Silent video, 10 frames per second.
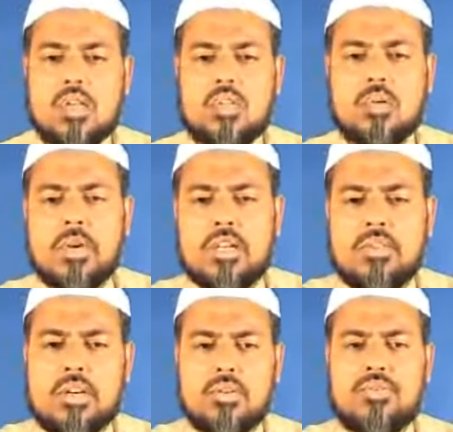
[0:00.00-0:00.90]
So
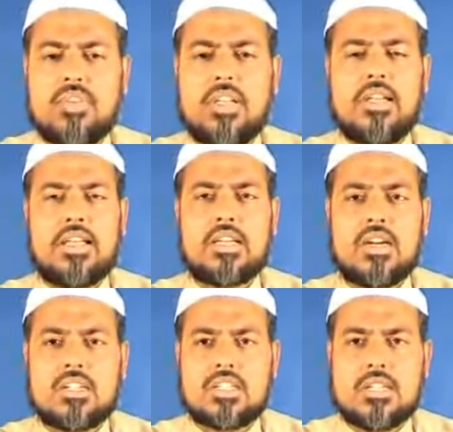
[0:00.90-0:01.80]
whenever you feel like
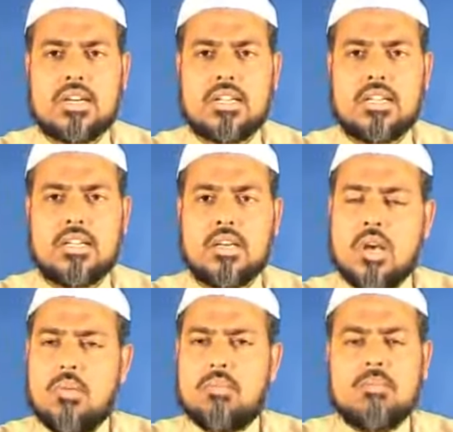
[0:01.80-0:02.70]
not studying,
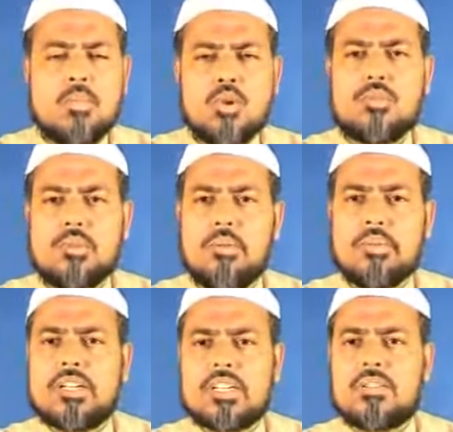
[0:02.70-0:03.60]
most
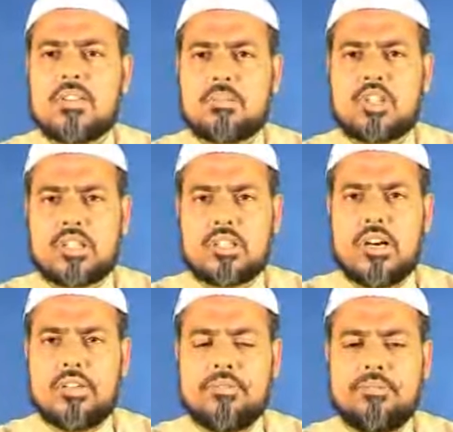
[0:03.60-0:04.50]
probably it is from
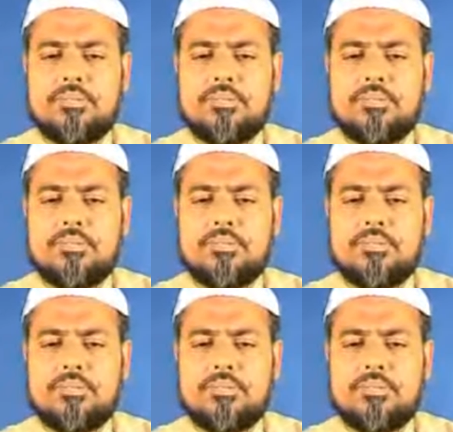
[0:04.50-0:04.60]
shaitan.